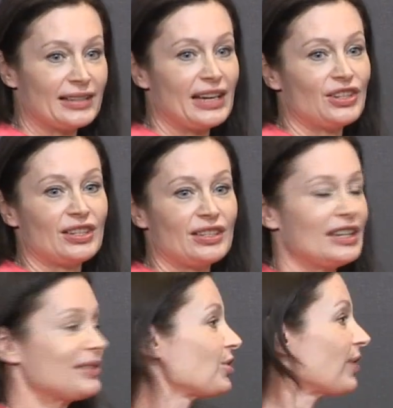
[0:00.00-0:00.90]
They just need
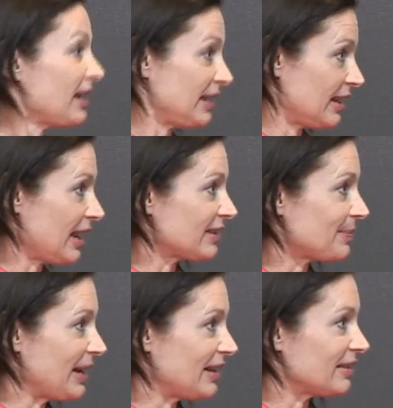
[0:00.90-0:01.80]
some training, and that's
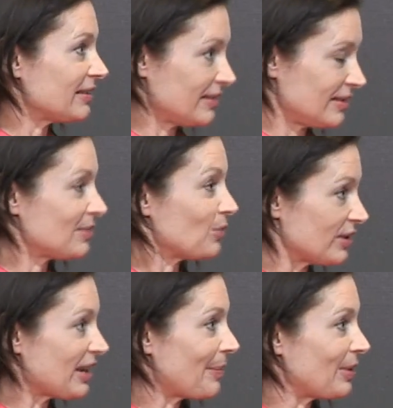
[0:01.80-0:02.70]
been
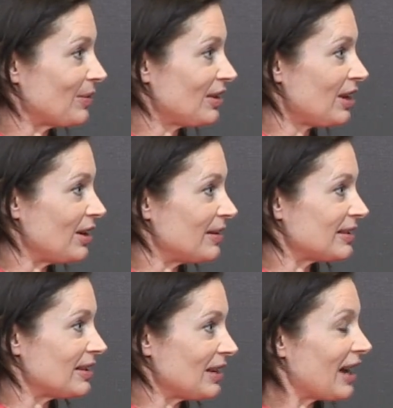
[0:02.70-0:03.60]
what's happened with you, is
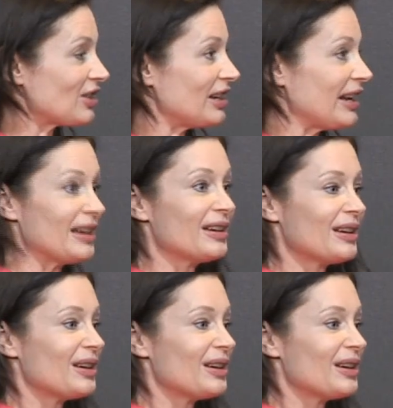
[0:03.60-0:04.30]
that actually